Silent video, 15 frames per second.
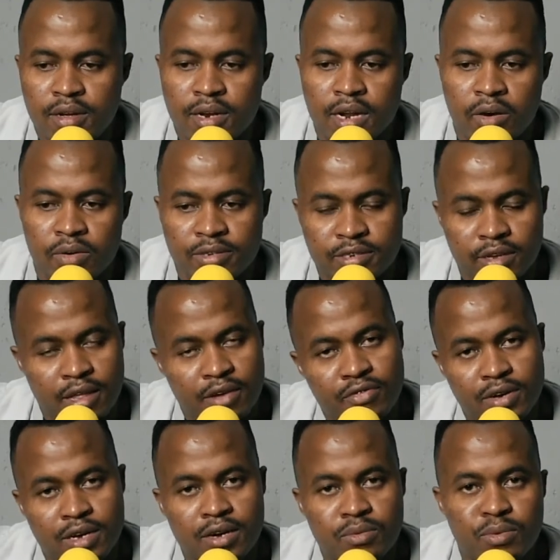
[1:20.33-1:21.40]
Now in South
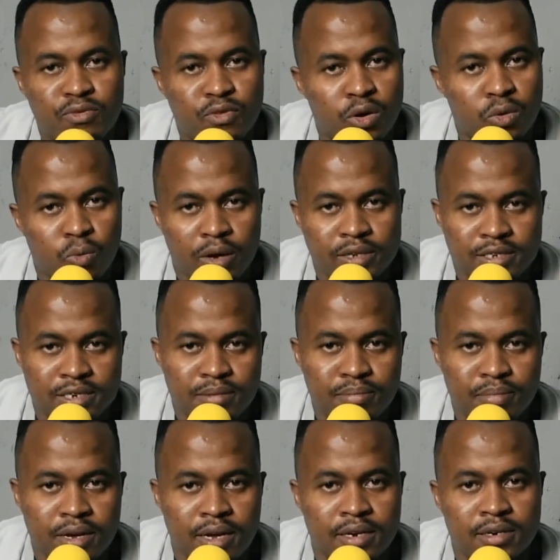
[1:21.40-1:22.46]
Africa, we've got
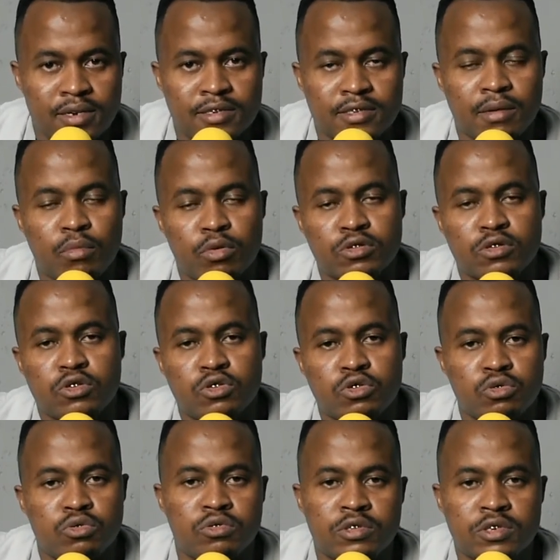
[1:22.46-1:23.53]
WhatsApp, and it's the most
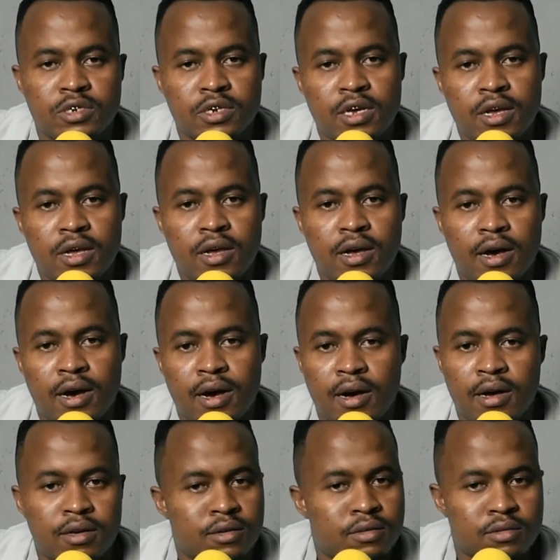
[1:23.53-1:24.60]
used
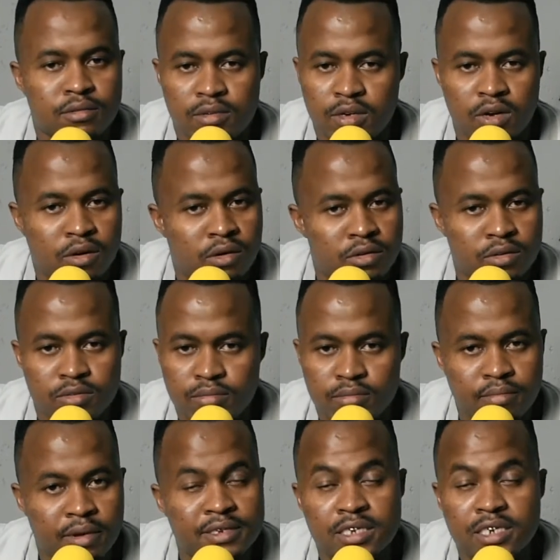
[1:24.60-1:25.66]

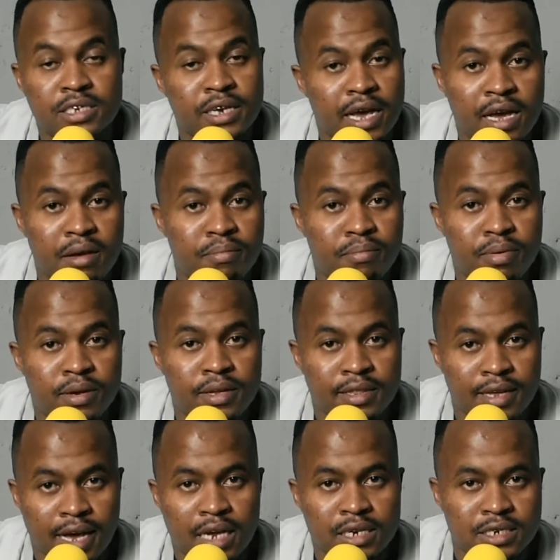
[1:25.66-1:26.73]
messaging app in
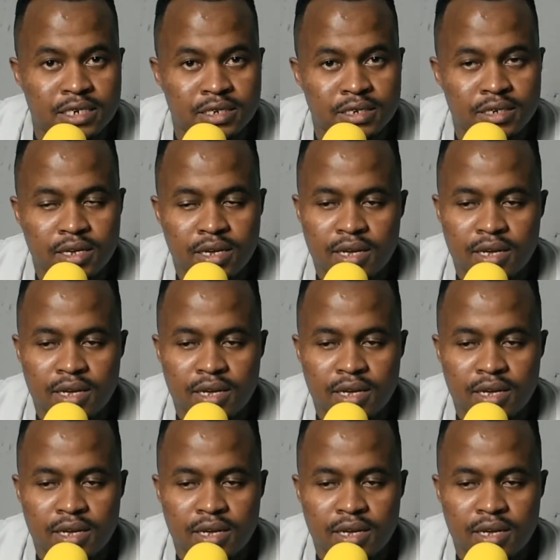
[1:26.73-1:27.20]
the country.